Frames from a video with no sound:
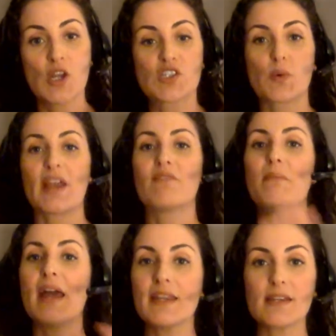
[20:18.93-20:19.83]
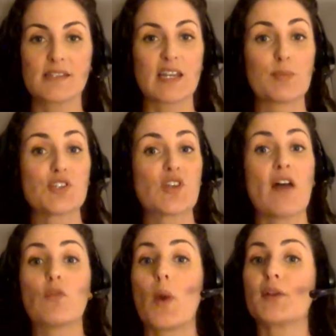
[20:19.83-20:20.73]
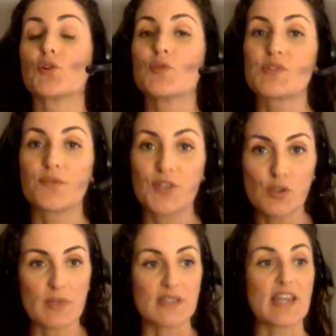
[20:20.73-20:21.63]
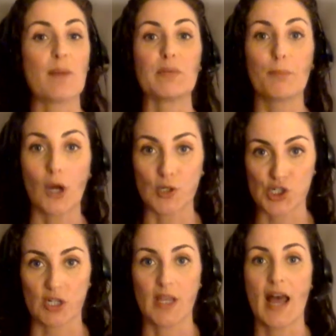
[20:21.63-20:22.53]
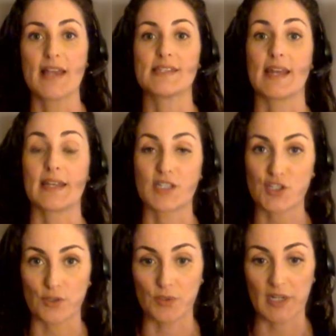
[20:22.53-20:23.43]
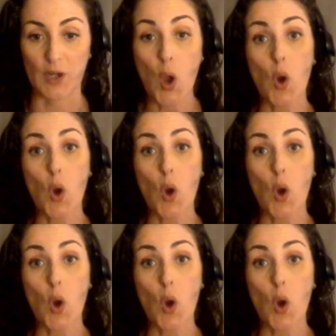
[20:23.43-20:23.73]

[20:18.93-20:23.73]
So we have many examples of when groups of humans have been marginalized and excluded,